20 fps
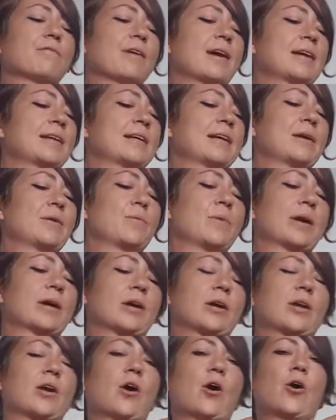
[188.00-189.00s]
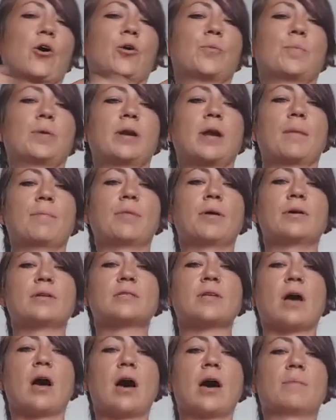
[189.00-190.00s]
you're ready, we're gonna open up those
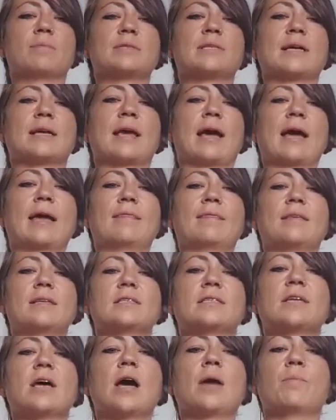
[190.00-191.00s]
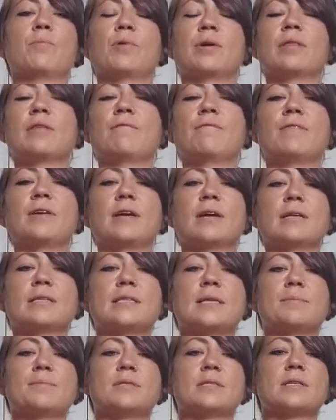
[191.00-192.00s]
arms again. This time, bring the
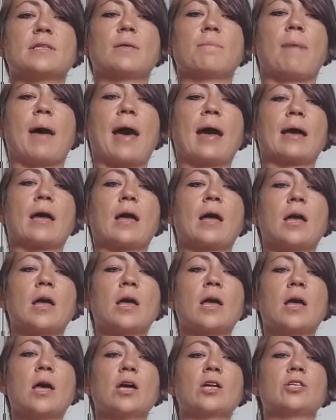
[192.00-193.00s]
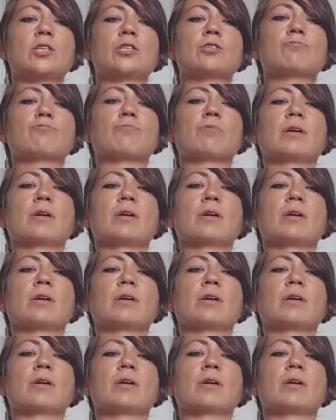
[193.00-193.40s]
fingertips to the back and just